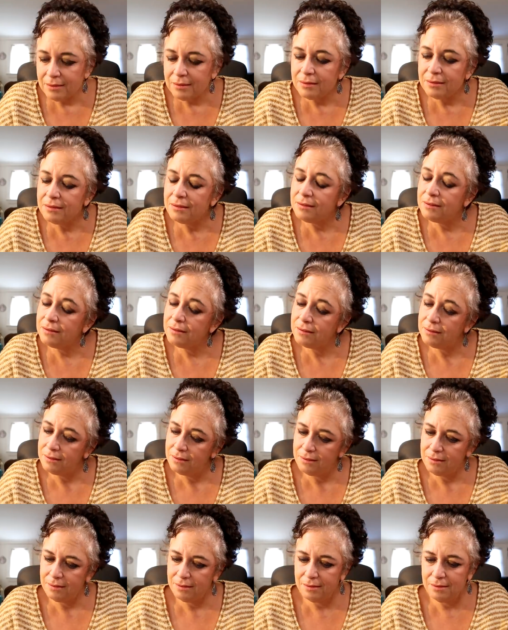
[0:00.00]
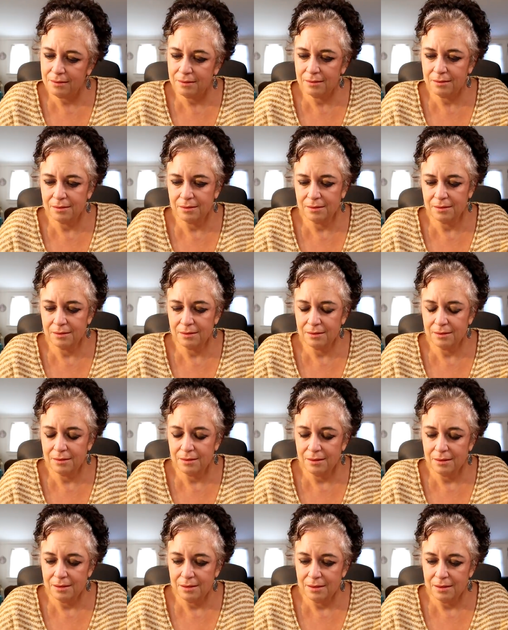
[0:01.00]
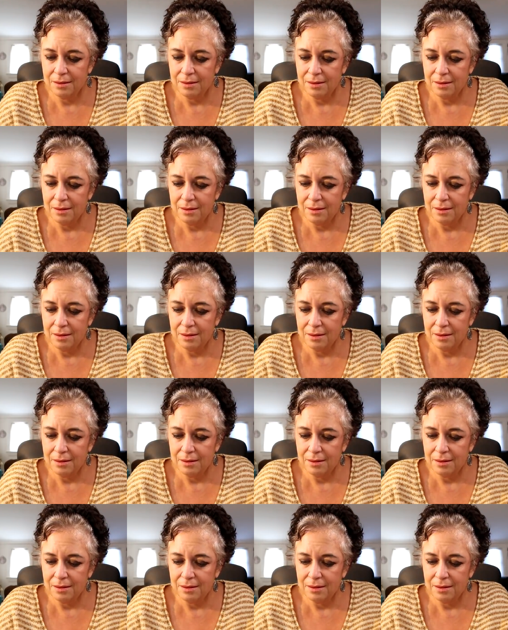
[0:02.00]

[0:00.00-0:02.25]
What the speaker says: (no one is talking)